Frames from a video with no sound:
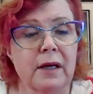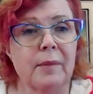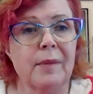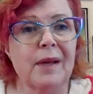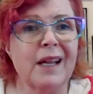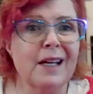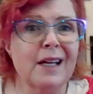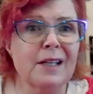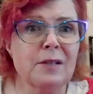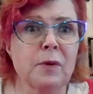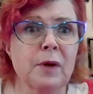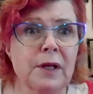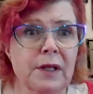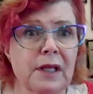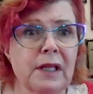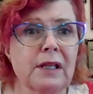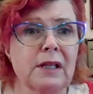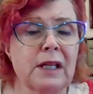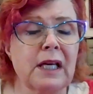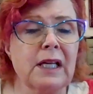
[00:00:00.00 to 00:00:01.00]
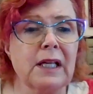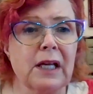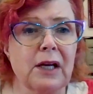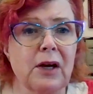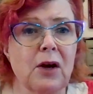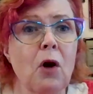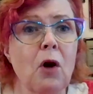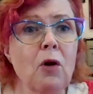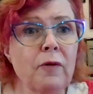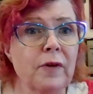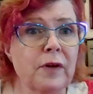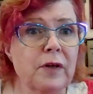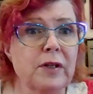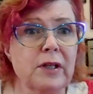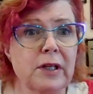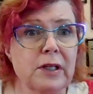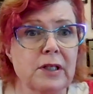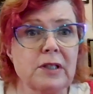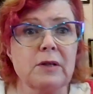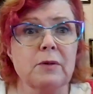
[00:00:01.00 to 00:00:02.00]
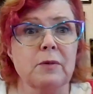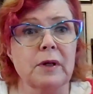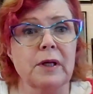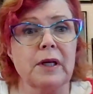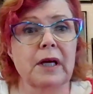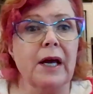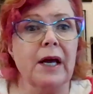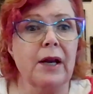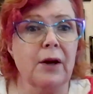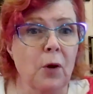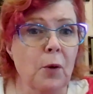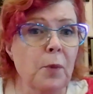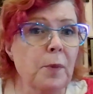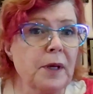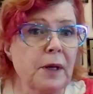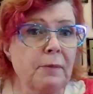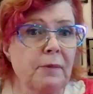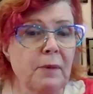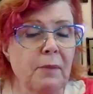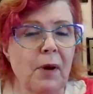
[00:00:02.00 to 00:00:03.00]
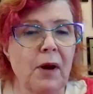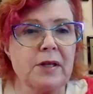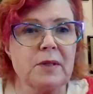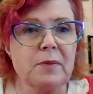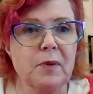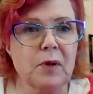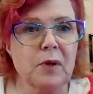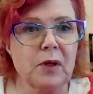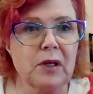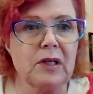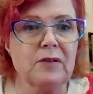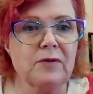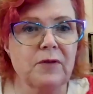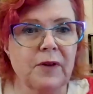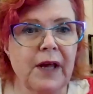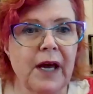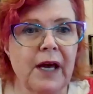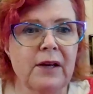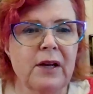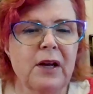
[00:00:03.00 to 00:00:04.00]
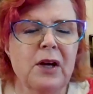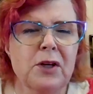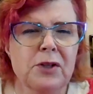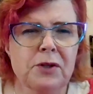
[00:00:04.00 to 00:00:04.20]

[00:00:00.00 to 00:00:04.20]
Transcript: I mean, that's one thing that COVID did, is it really kind of opened up the possibilities for that.